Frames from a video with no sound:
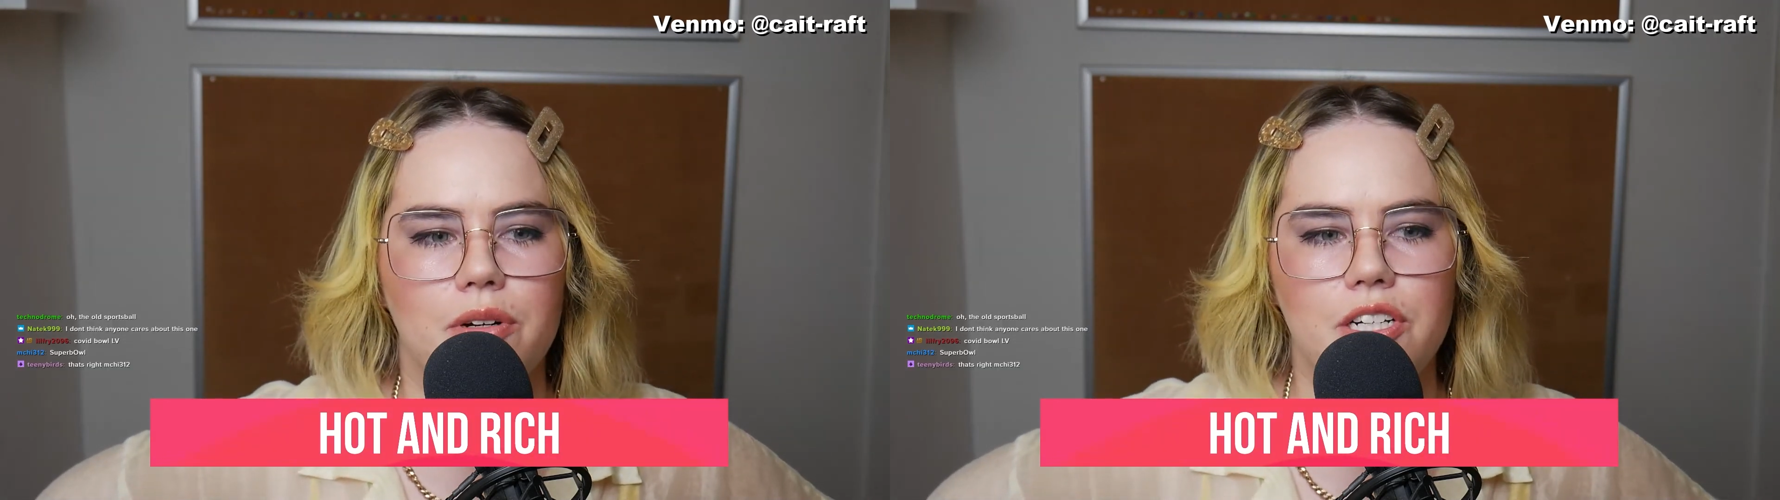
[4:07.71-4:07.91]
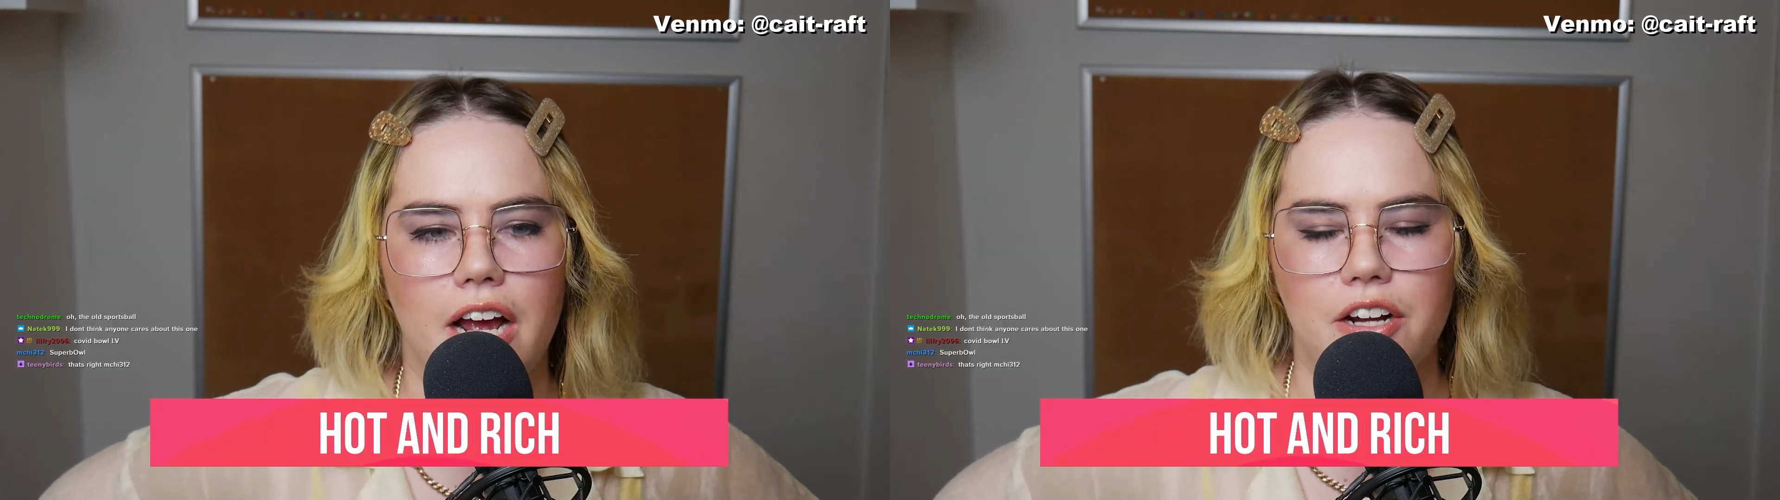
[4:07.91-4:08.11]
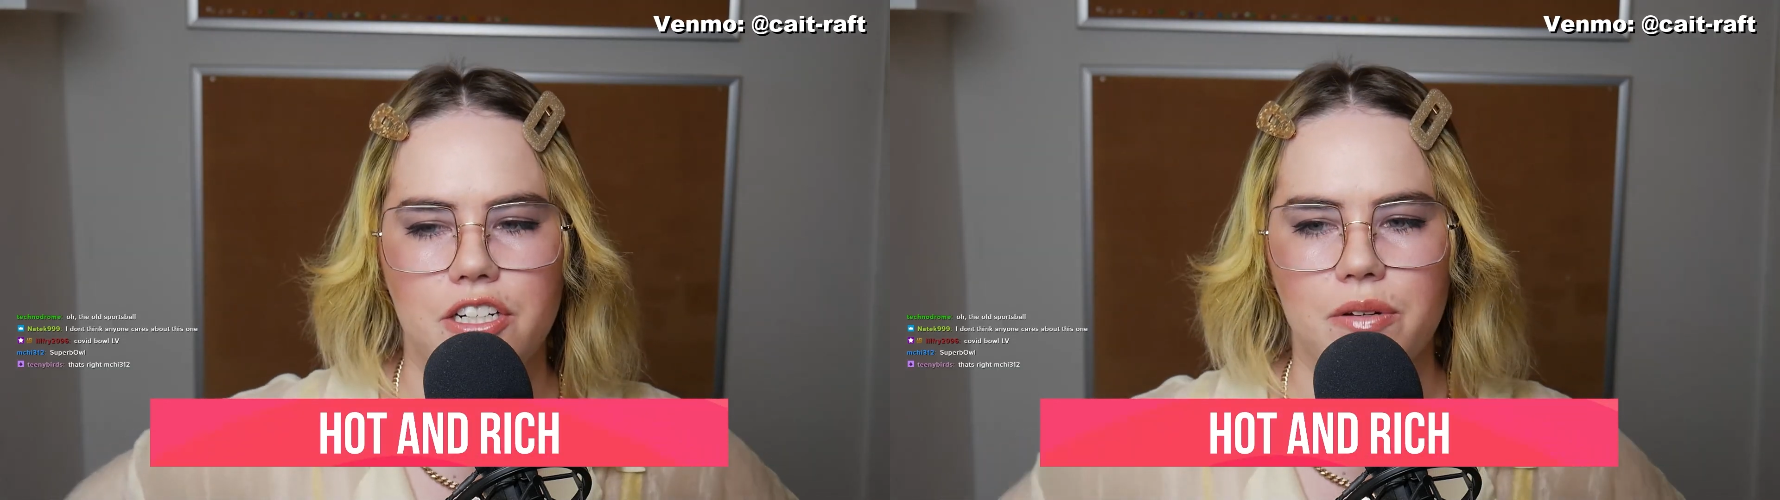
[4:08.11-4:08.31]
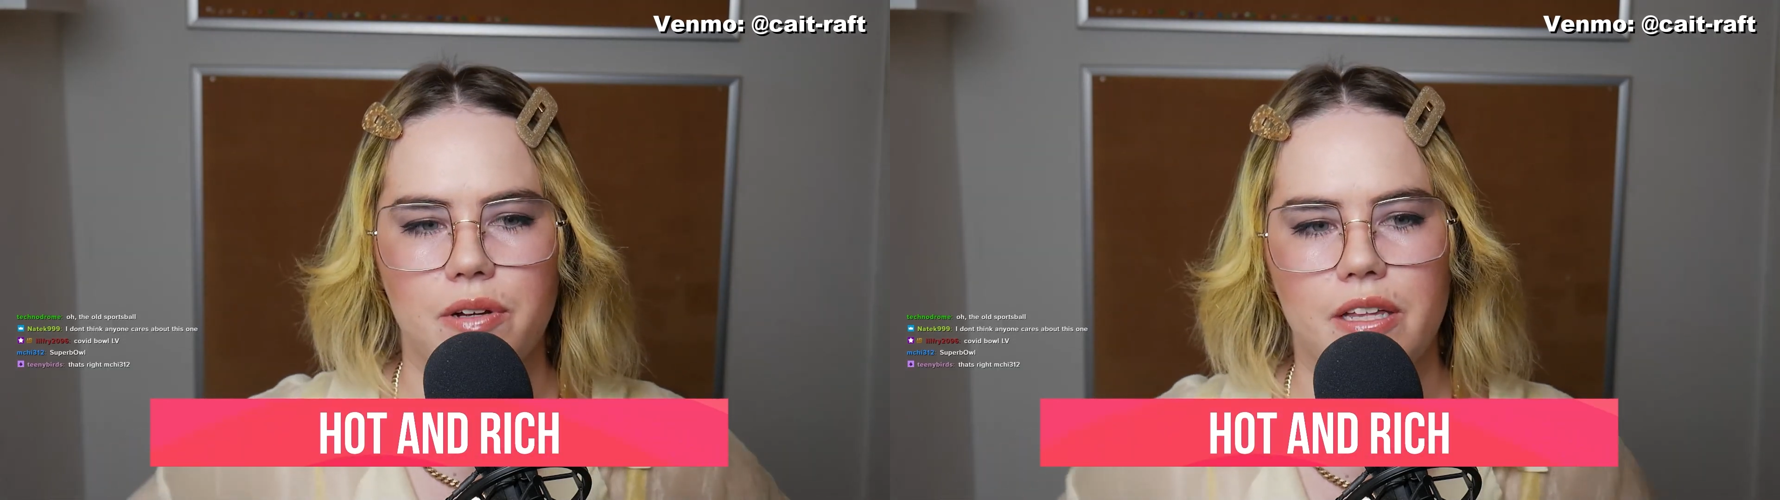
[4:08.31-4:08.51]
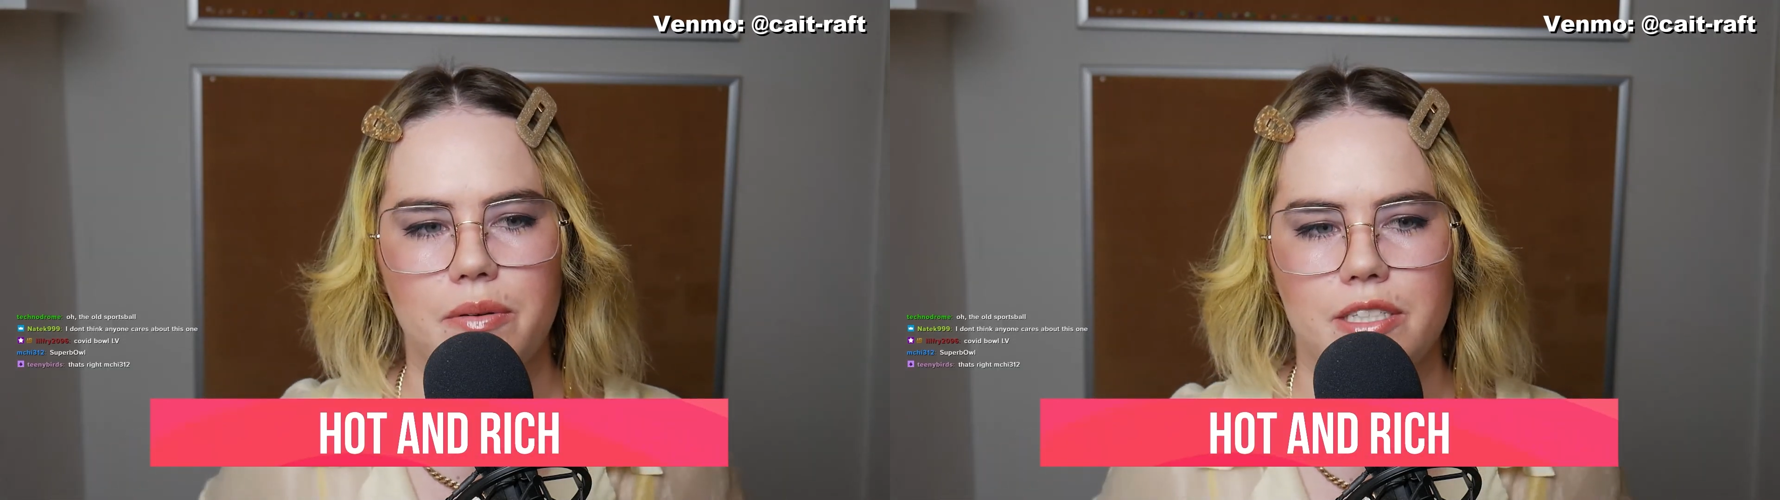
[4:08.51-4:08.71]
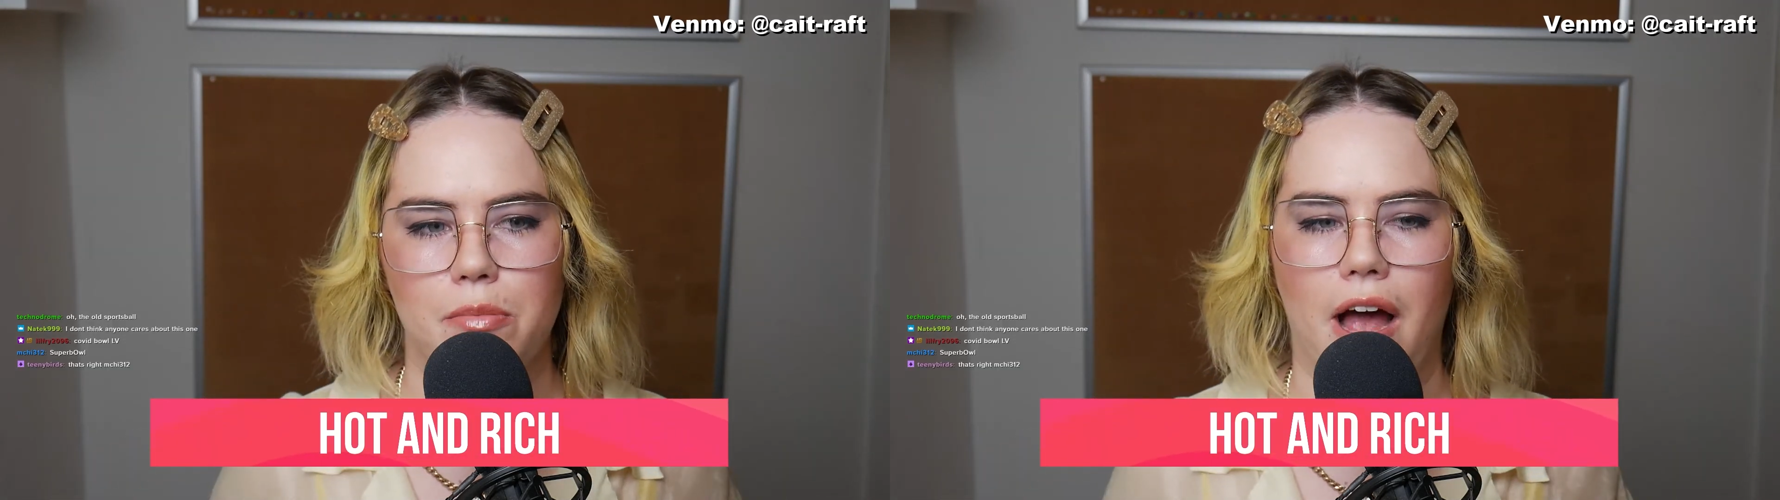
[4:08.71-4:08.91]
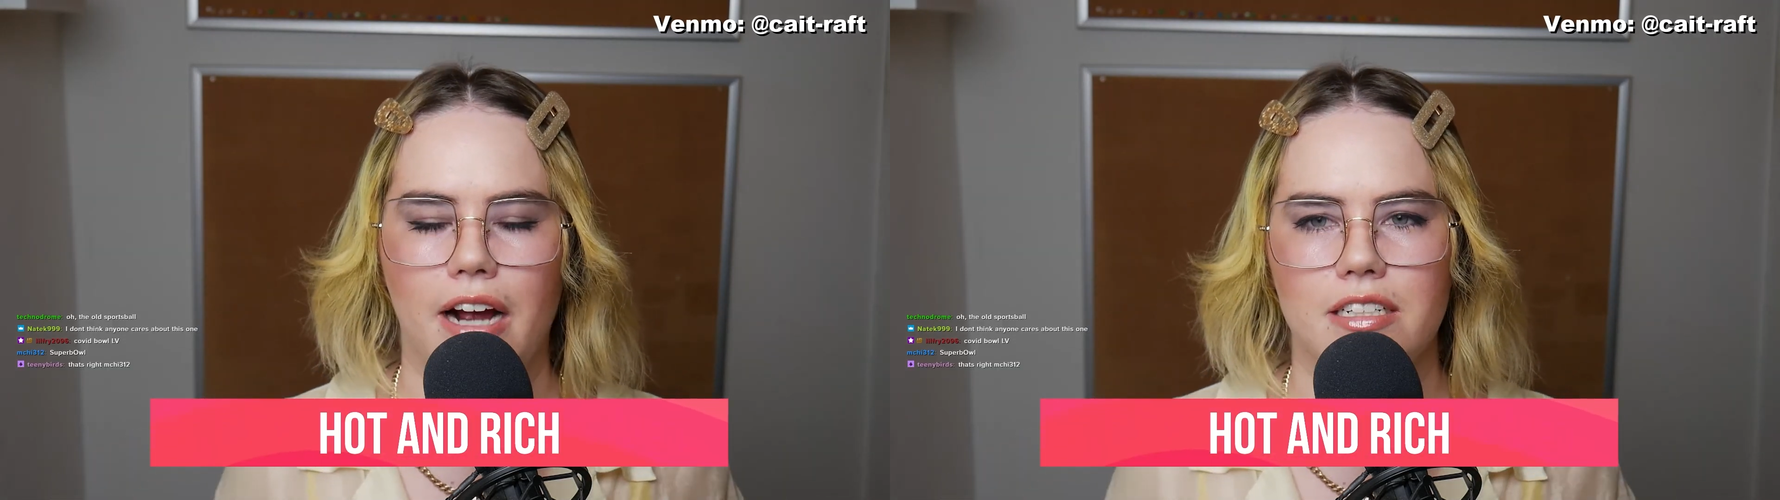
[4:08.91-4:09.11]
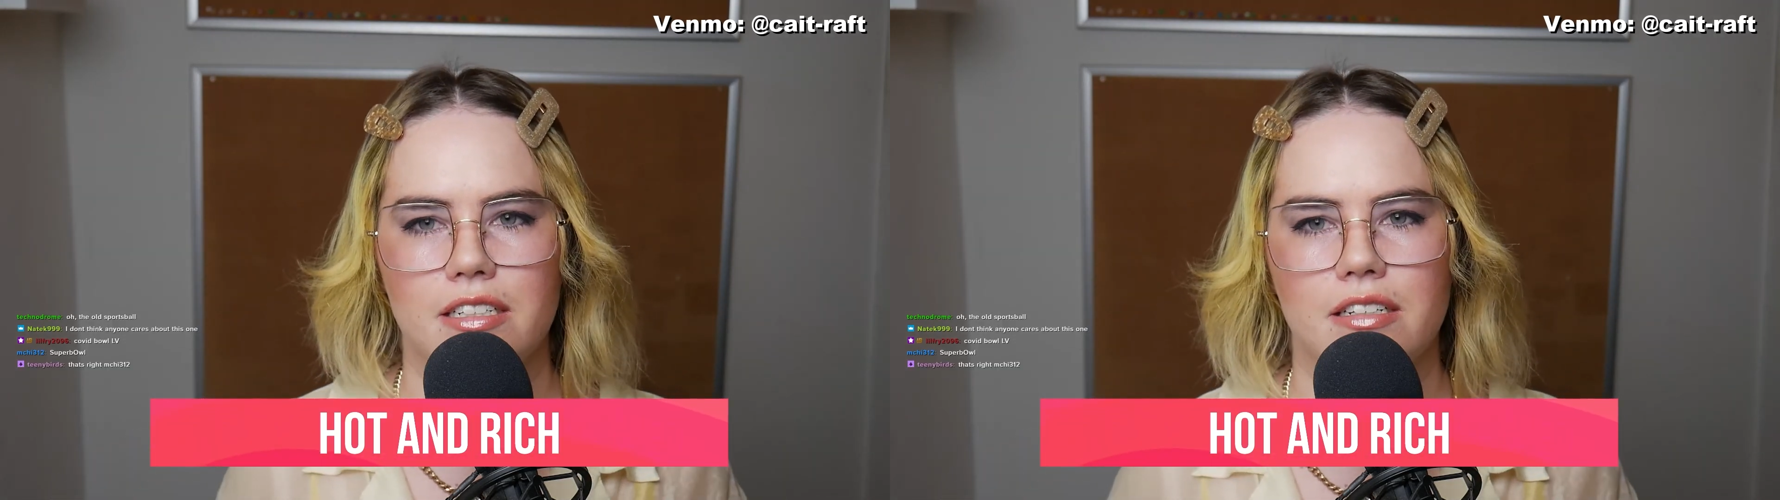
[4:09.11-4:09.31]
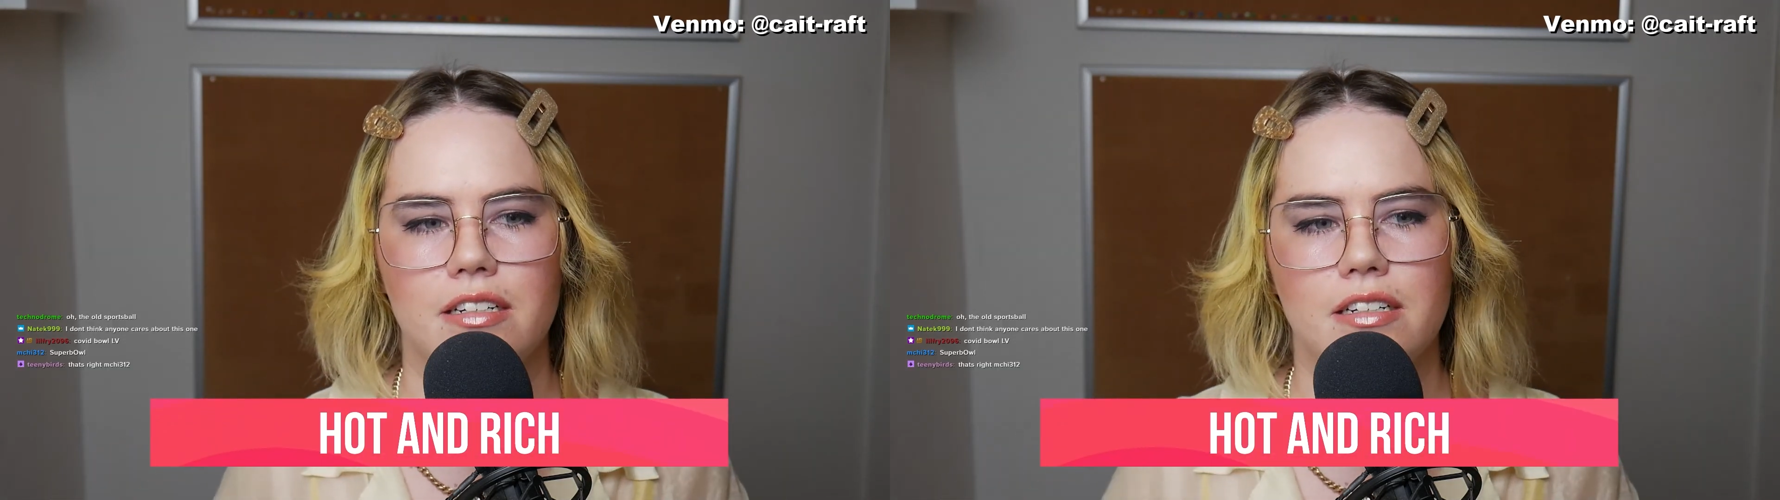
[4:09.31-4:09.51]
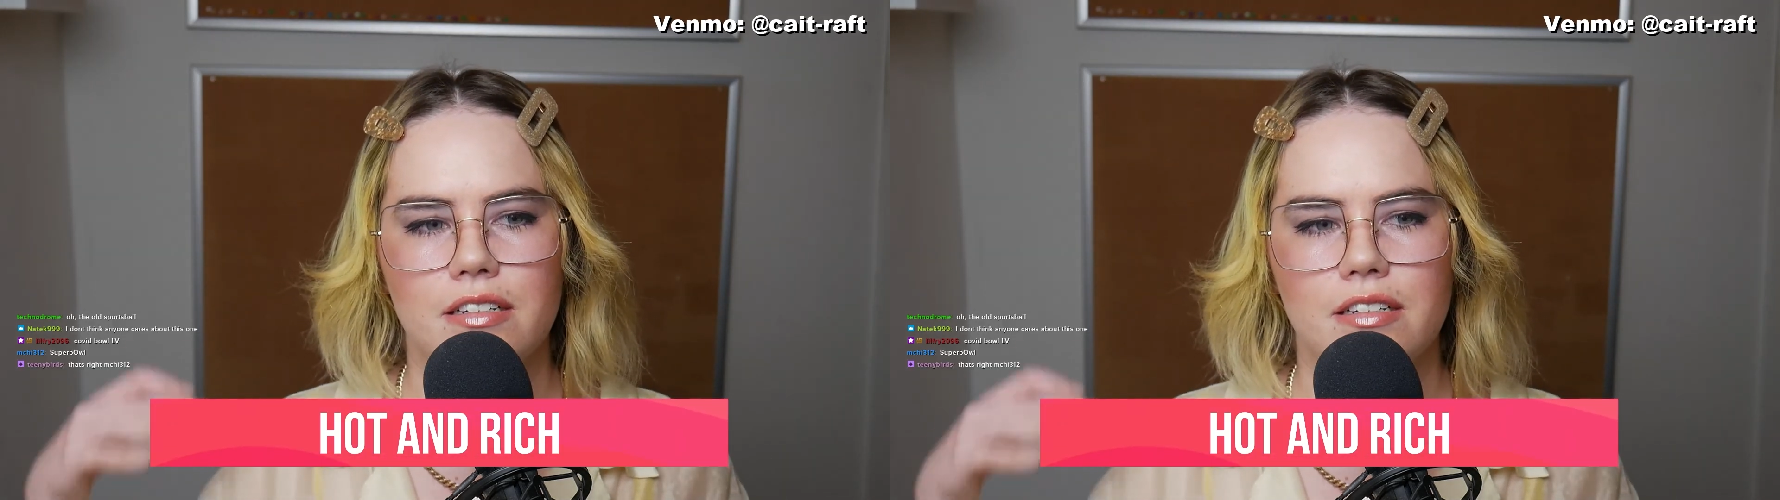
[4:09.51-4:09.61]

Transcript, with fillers: which I actually really respect